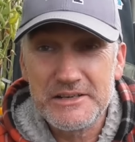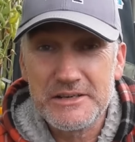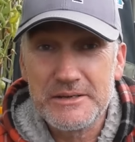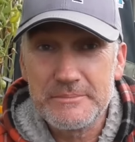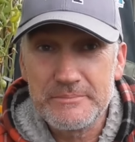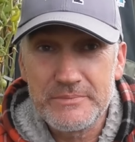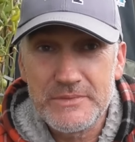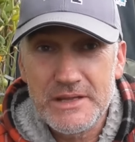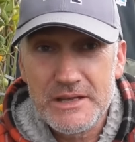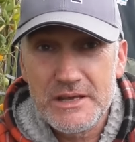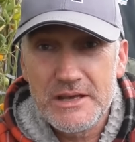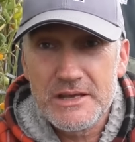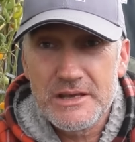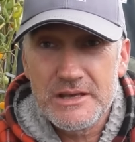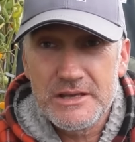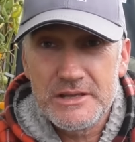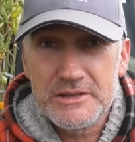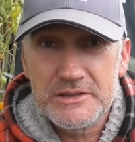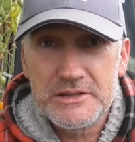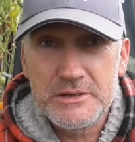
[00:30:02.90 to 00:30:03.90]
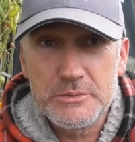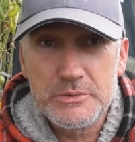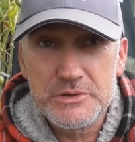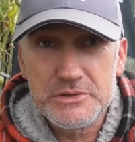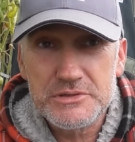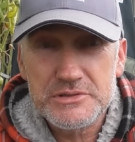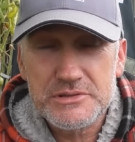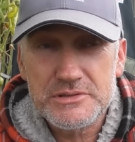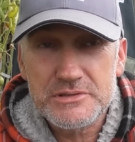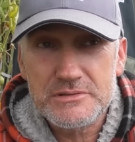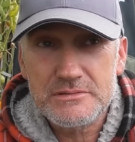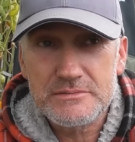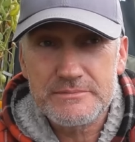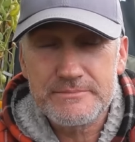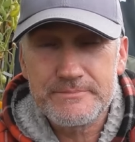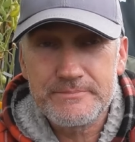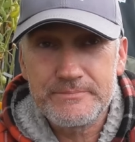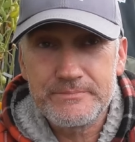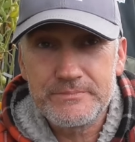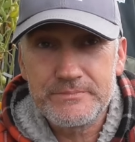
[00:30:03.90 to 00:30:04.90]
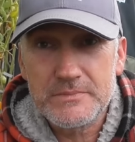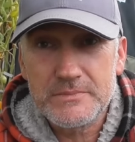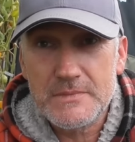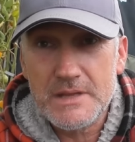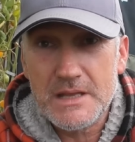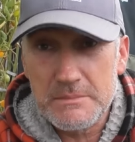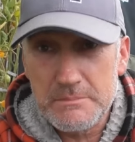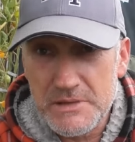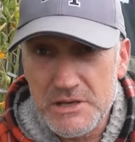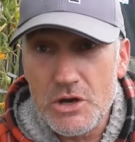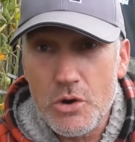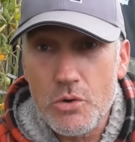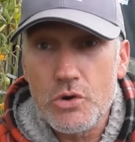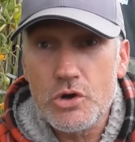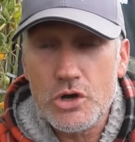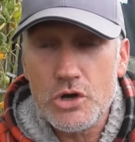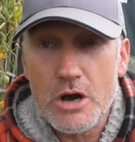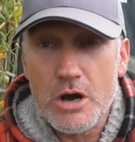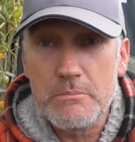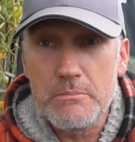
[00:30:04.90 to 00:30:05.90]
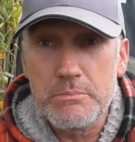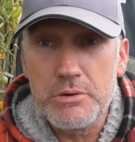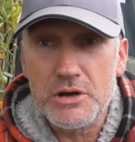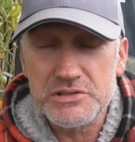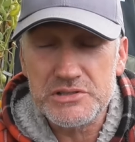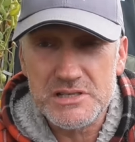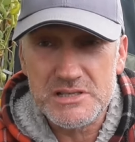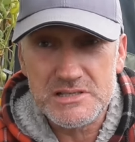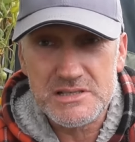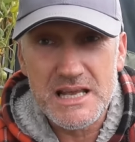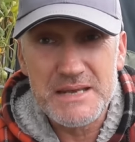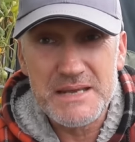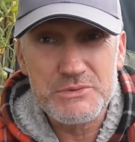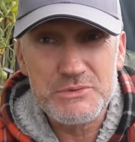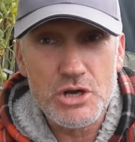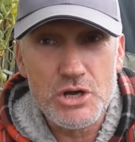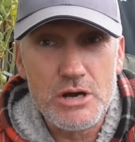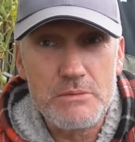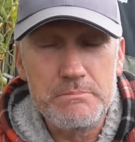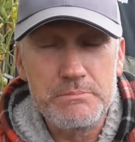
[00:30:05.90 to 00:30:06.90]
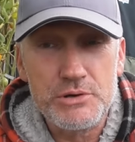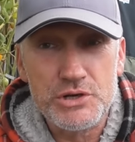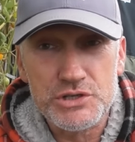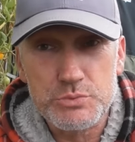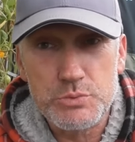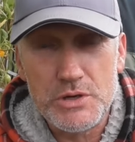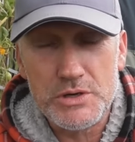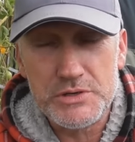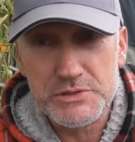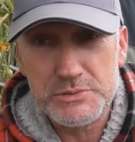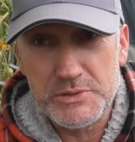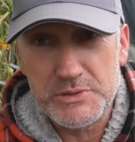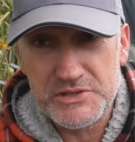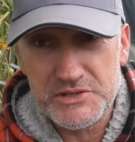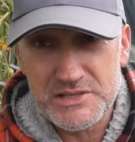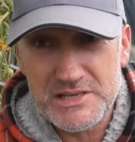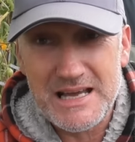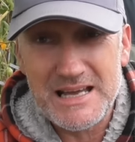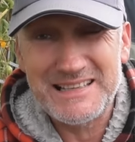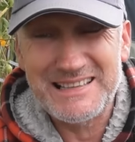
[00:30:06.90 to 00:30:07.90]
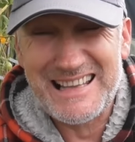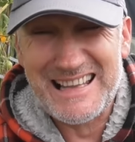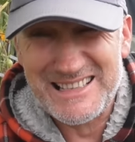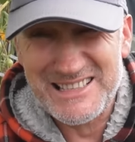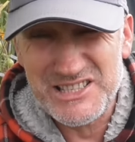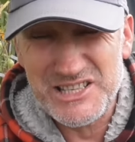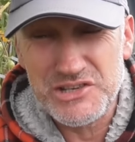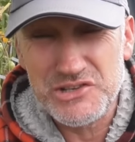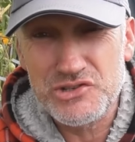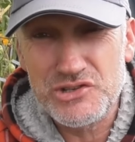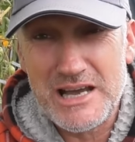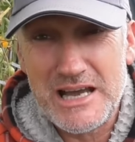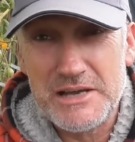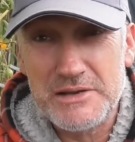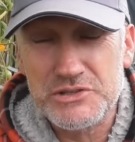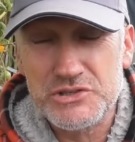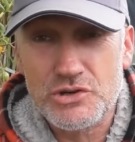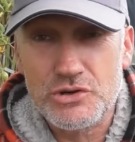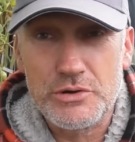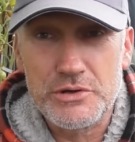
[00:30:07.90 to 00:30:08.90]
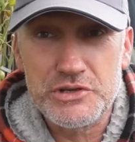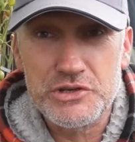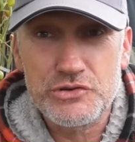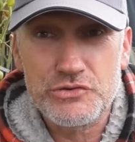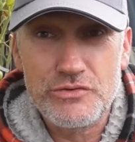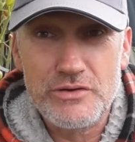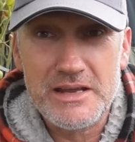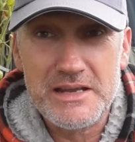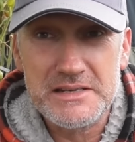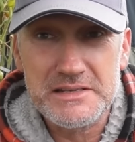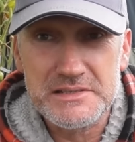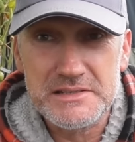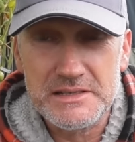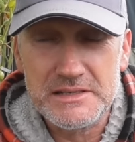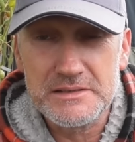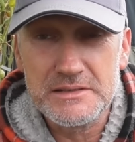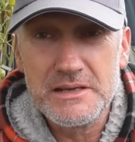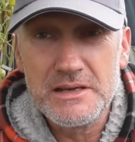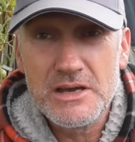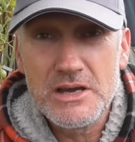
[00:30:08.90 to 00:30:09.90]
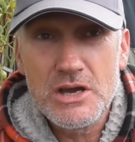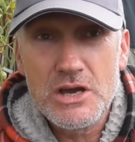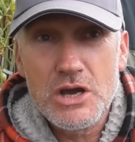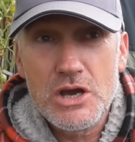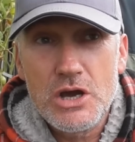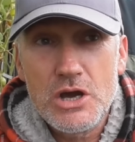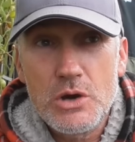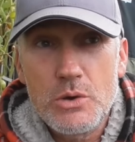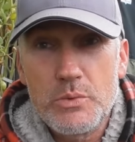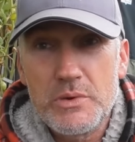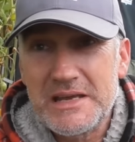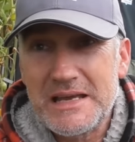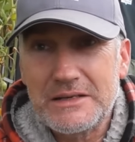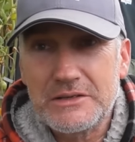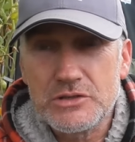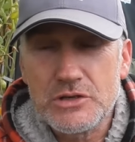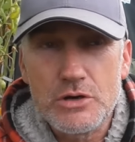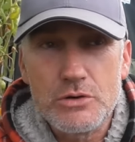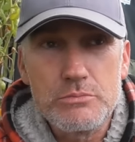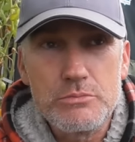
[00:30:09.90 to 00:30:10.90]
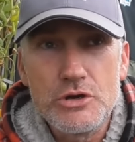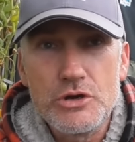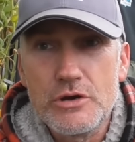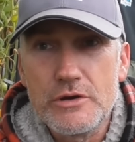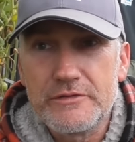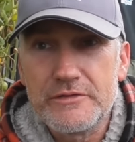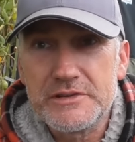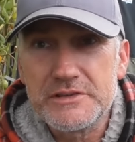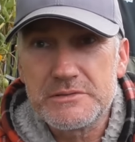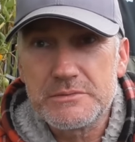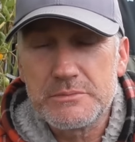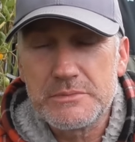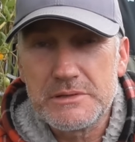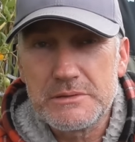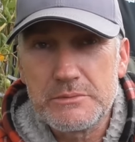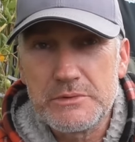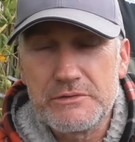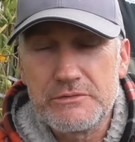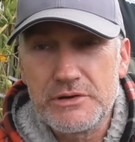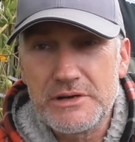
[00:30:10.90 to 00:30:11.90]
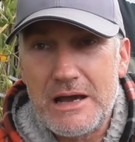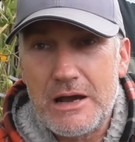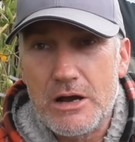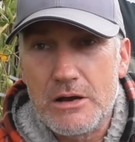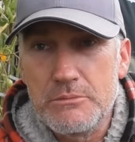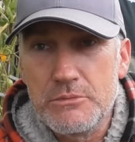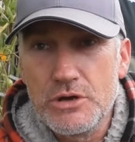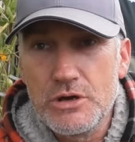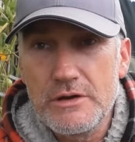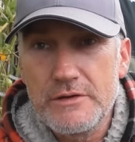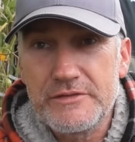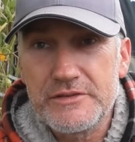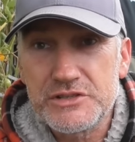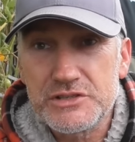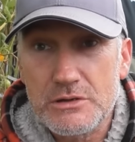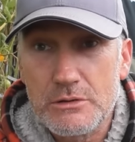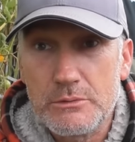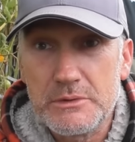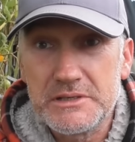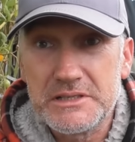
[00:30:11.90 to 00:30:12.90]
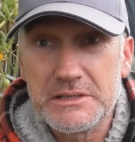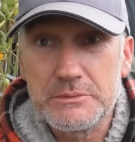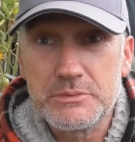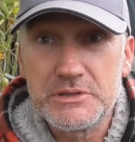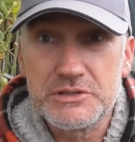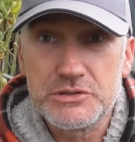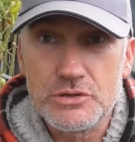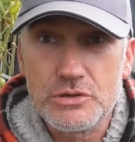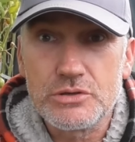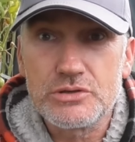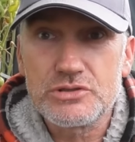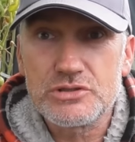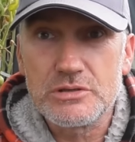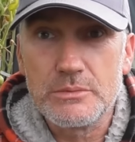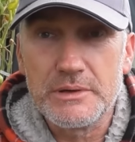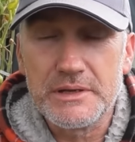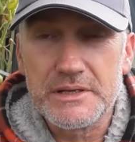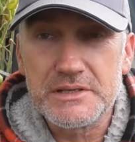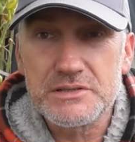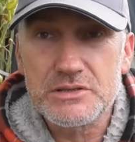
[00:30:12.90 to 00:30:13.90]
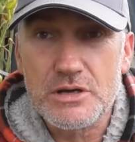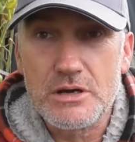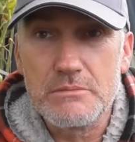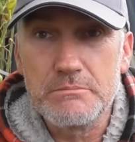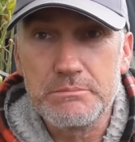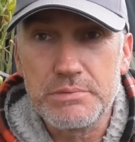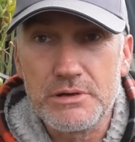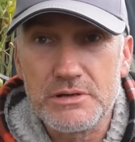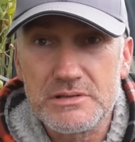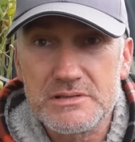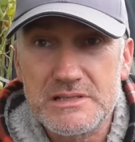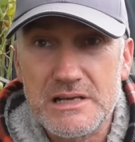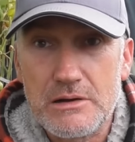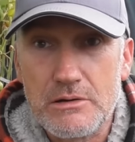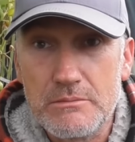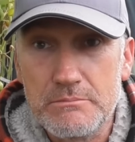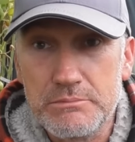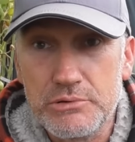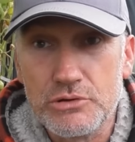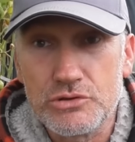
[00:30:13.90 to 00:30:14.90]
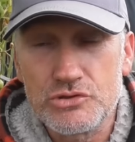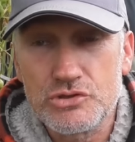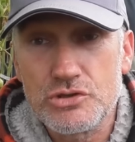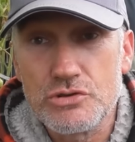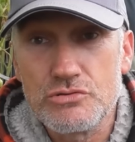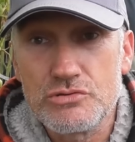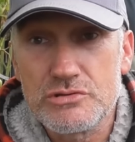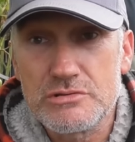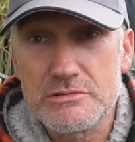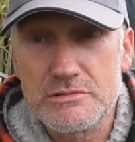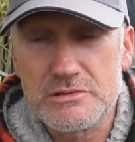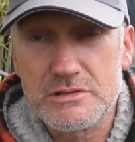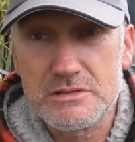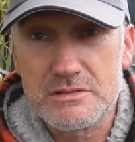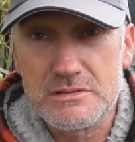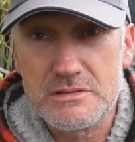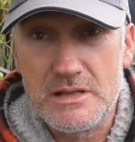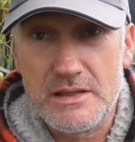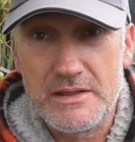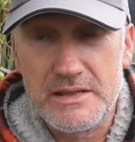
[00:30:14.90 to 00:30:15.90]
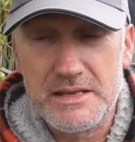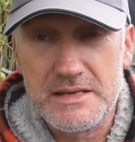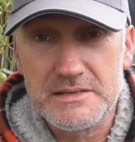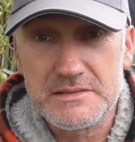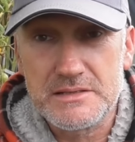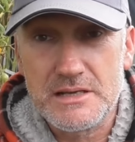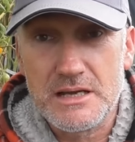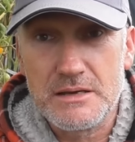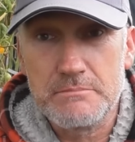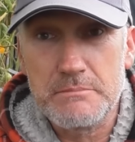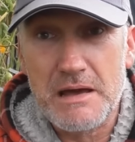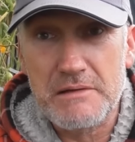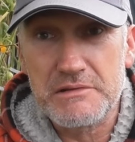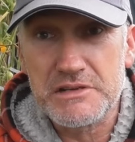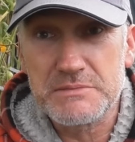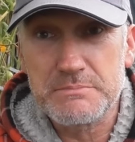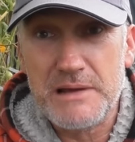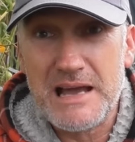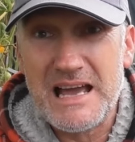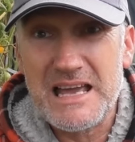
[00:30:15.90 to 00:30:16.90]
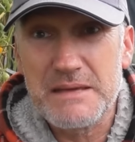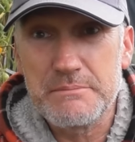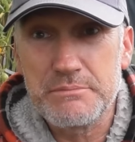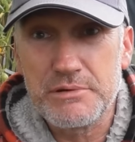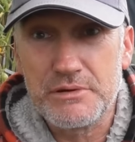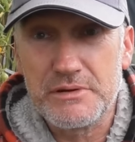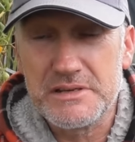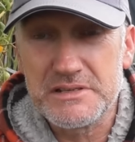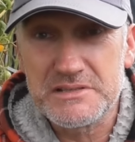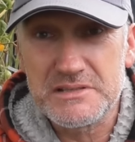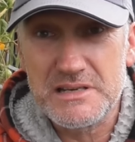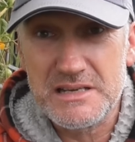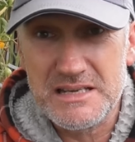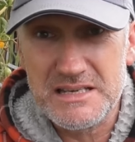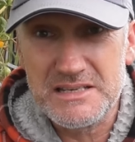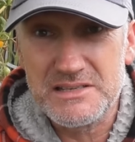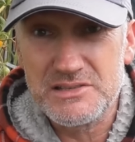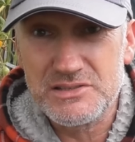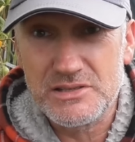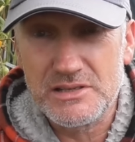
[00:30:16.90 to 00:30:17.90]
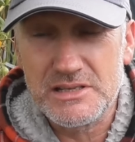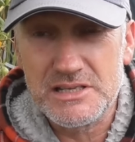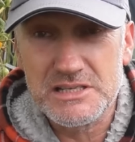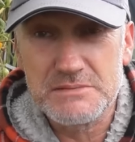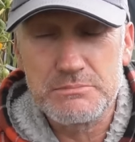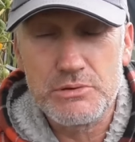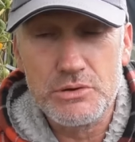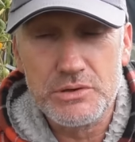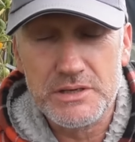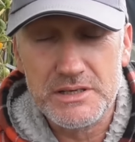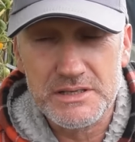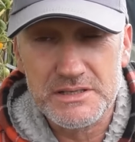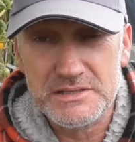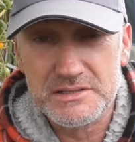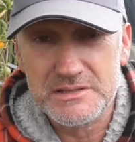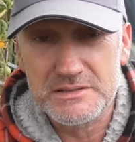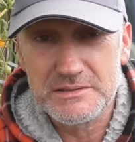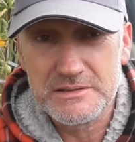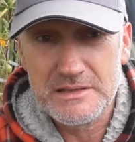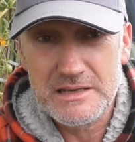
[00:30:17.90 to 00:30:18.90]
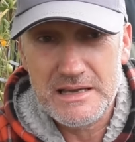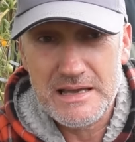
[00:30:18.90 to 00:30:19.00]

um, there was in my own compost, the same compost which, which that Atlantic Giant's going crazy in. We had no Murphy's. We, we run out of Murphy's, so what we did, we dug some of this compost out and put two of these uh, Maris Piper in each of these buckets.